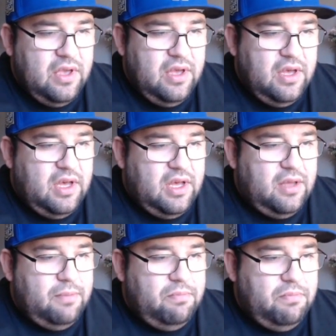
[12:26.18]

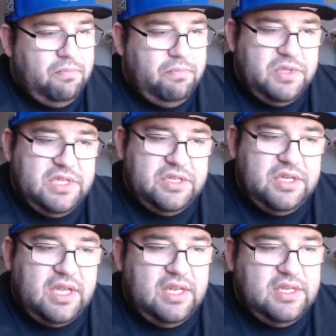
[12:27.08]

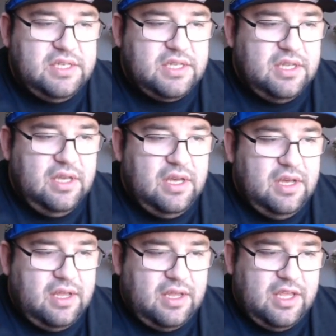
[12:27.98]
potentially can just
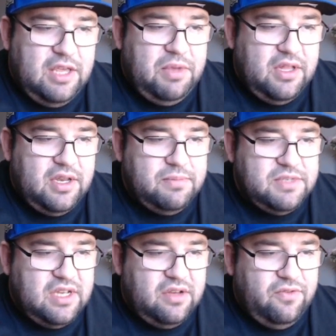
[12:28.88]
keep healing
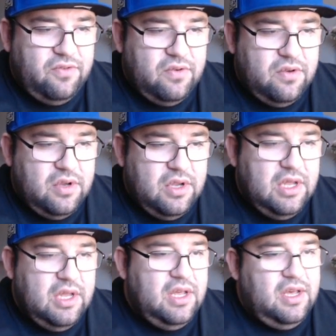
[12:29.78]
himself.
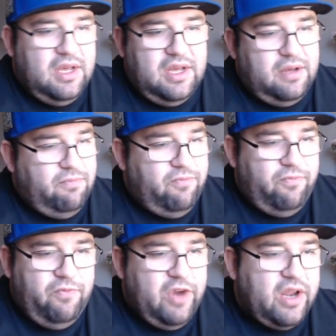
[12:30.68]

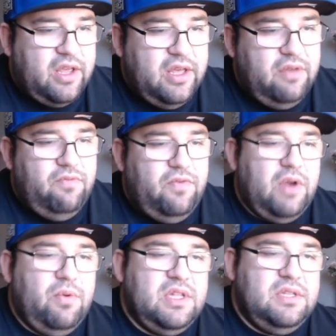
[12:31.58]
Very good, very
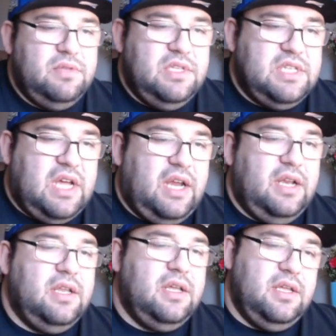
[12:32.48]
well
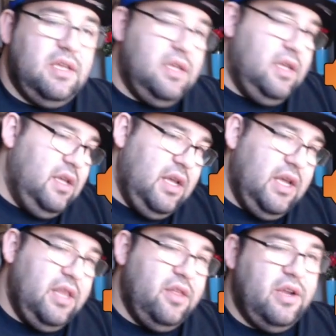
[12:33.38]
designed.
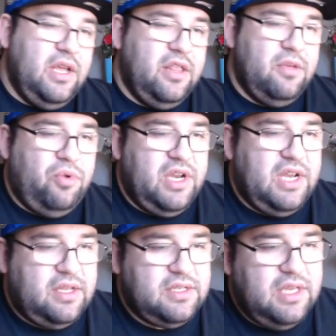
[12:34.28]
Either point
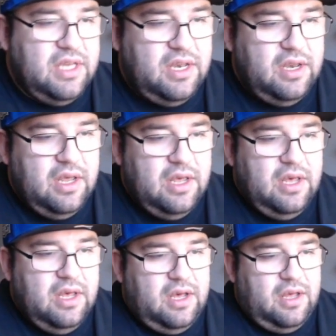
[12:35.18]
dial is good.
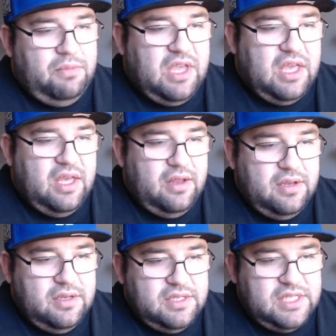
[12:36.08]
You get
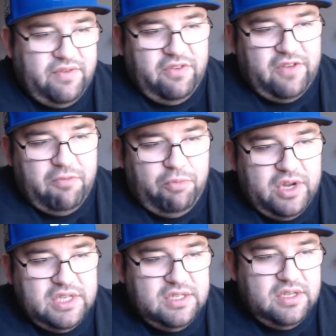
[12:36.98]
75
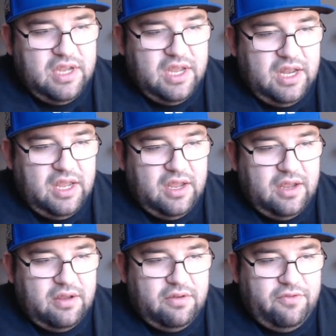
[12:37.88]
points. You're
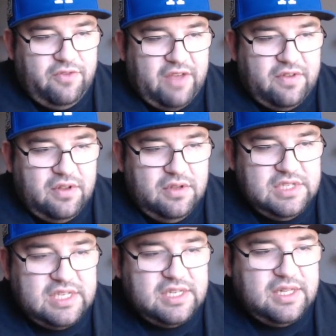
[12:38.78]
getting
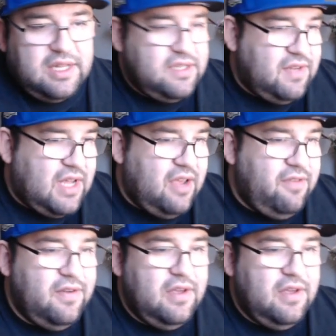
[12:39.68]
6 clicks of life.